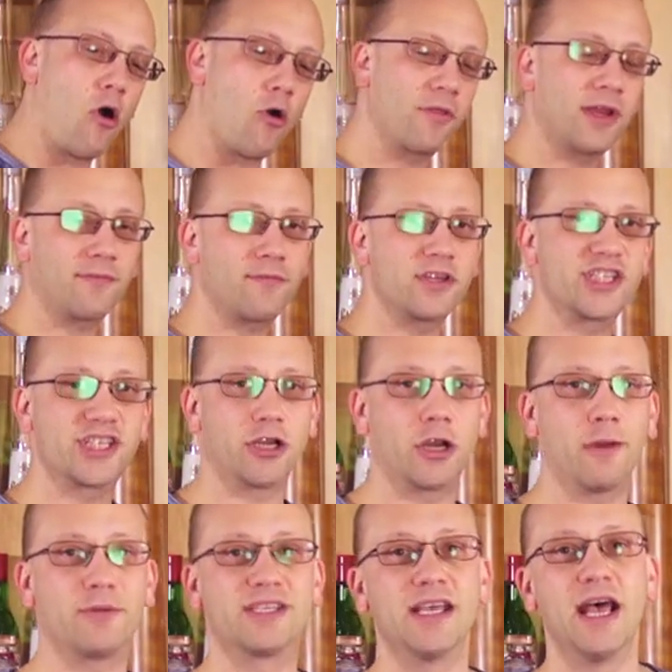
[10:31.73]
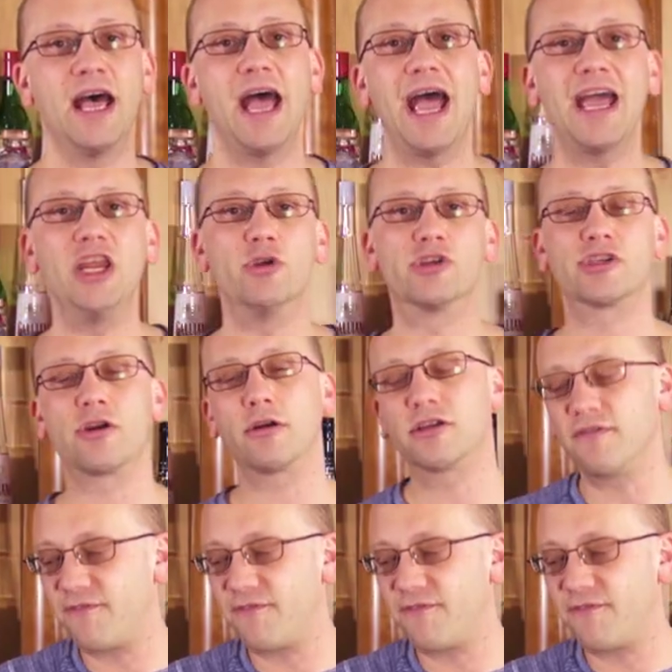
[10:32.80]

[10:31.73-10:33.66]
all the different syrups, and you start